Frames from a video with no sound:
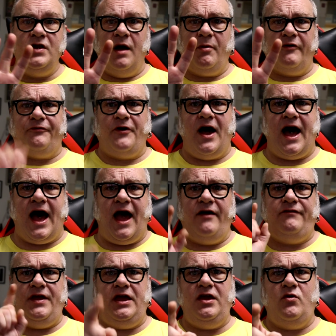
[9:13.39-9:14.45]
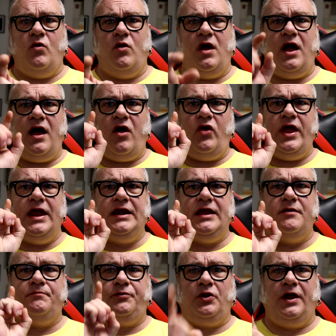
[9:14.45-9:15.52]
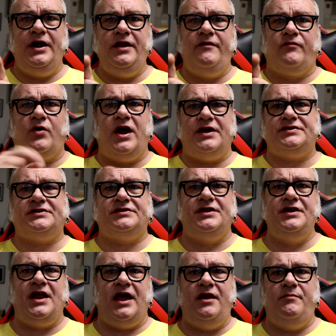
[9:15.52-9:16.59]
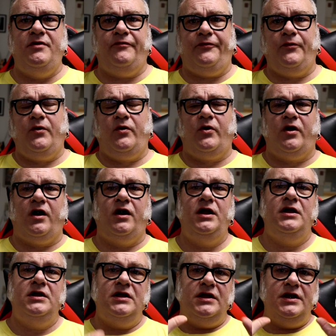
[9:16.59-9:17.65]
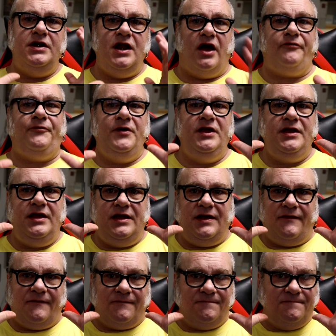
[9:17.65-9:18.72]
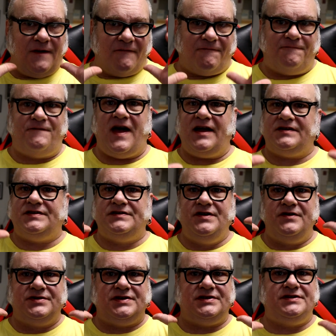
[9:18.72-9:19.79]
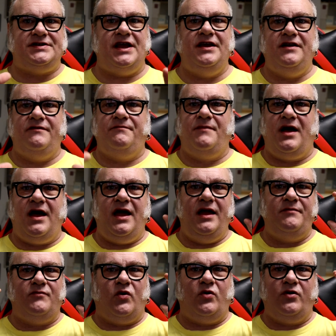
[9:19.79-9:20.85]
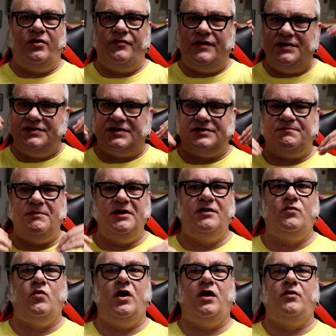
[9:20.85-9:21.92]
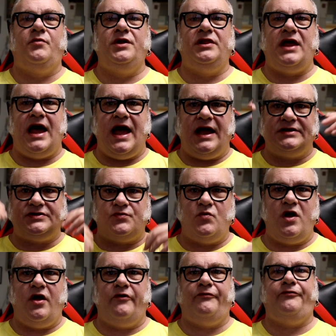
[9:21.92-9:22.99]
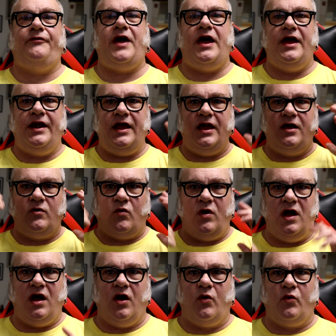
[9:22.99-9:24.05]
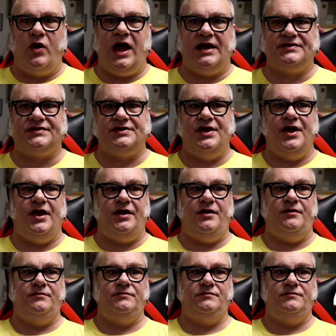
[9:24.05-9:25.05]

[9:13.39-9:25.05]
Number five, eat well and get plenty of rest the night before. Nothing affects your state of mind more than just being well relaxed, well fed, and well rested.